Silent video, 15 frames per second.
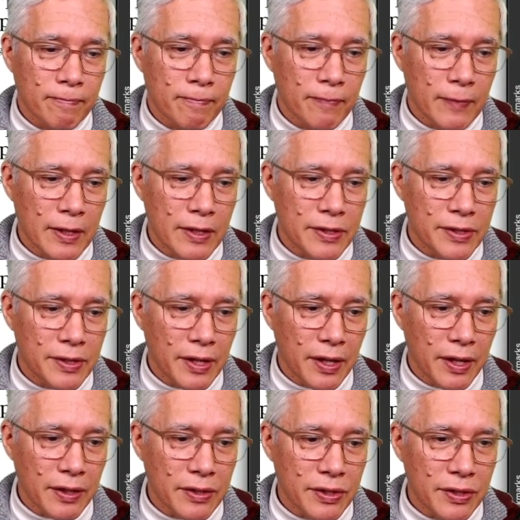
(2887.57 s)
These
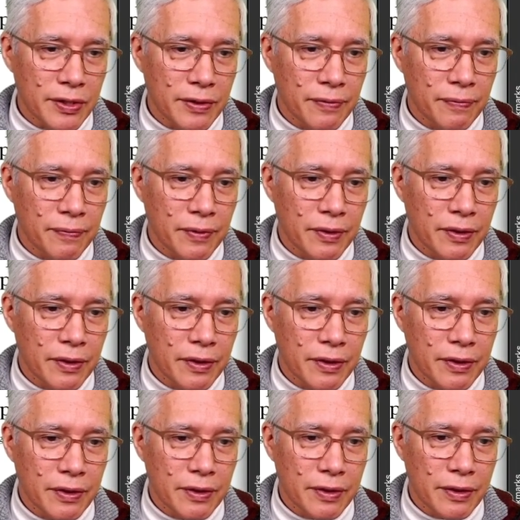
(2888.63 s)
things
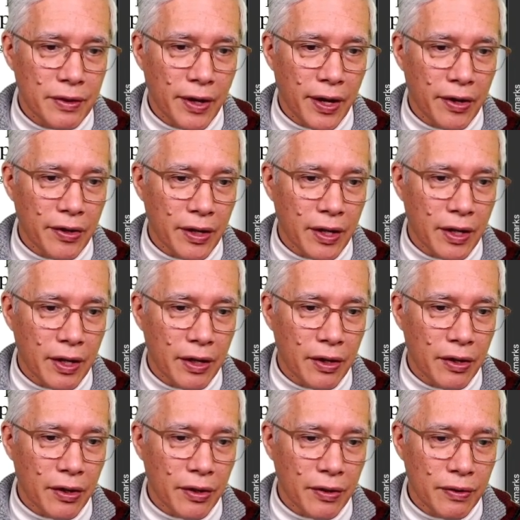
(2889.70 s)
down
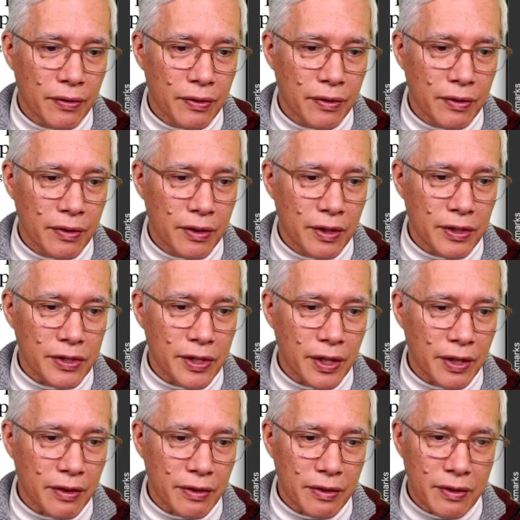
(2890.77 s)
here, it's
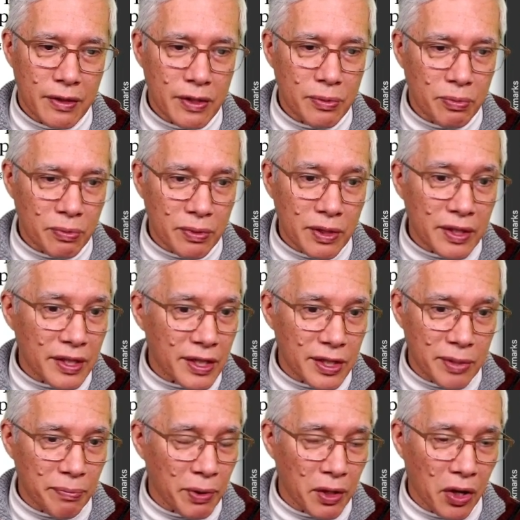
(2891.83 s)
like, this really doesn't
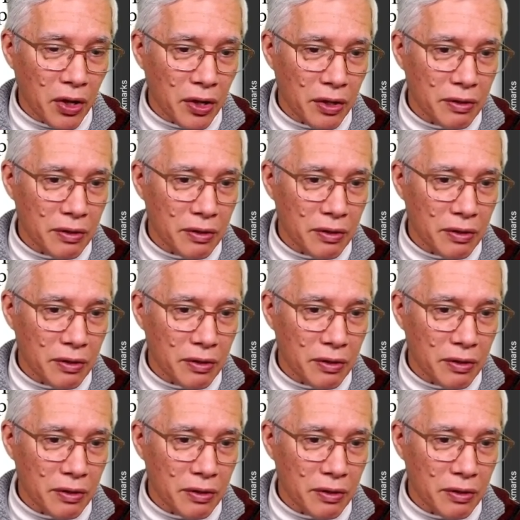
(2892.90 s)
belong.